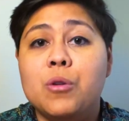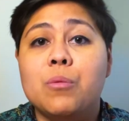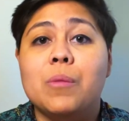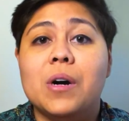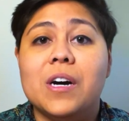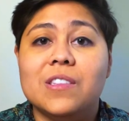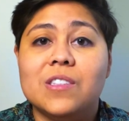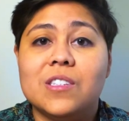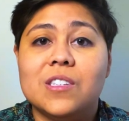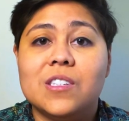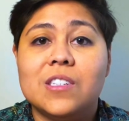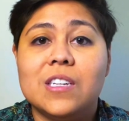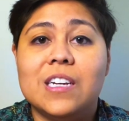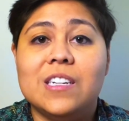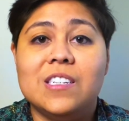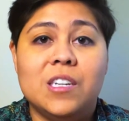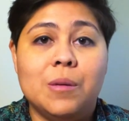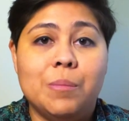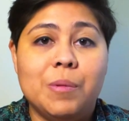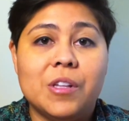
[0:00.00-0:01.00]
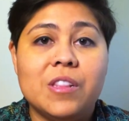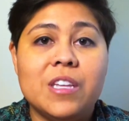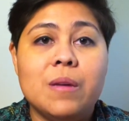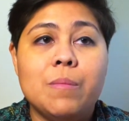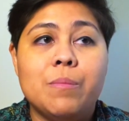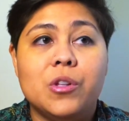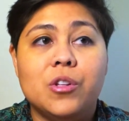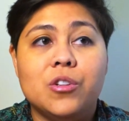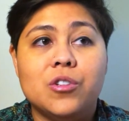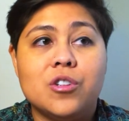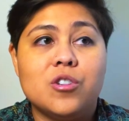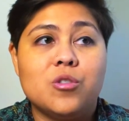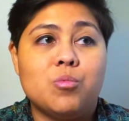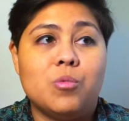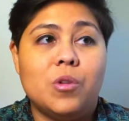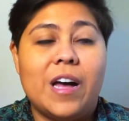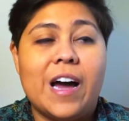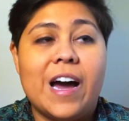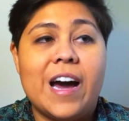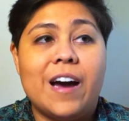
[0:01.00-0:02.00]
months. And typically builders
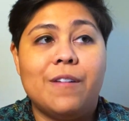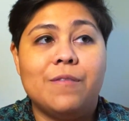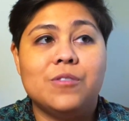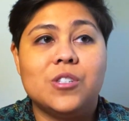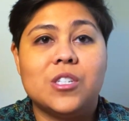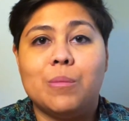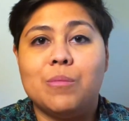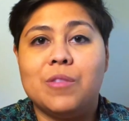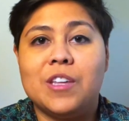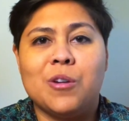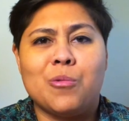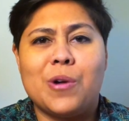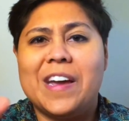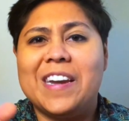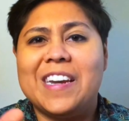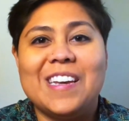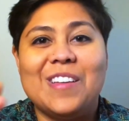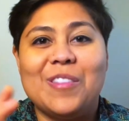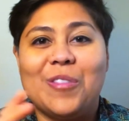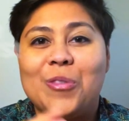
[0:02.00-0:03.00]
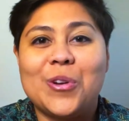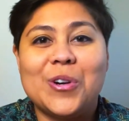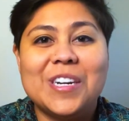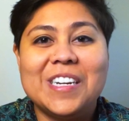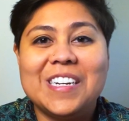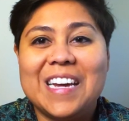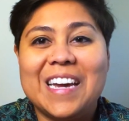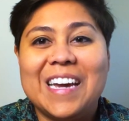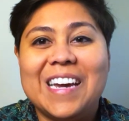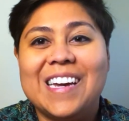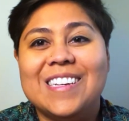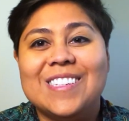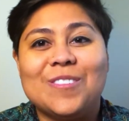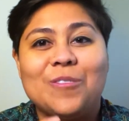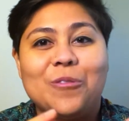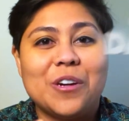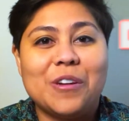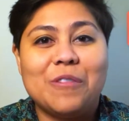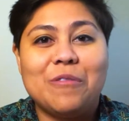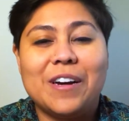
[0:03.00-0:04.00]
will have something ready in 30 days,
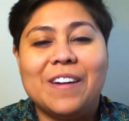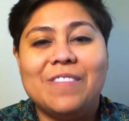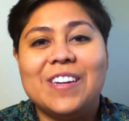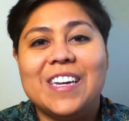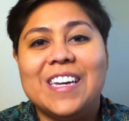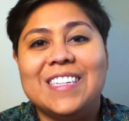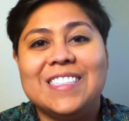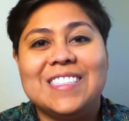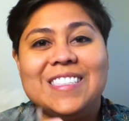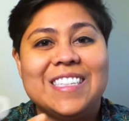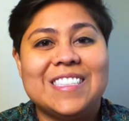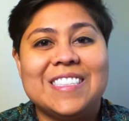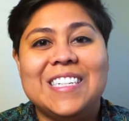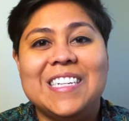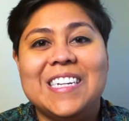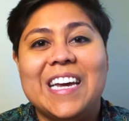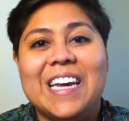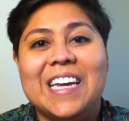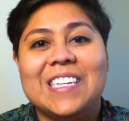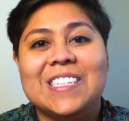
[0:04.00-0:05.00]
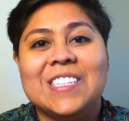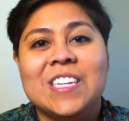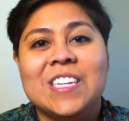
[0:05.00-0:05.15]
45 days, 60 days,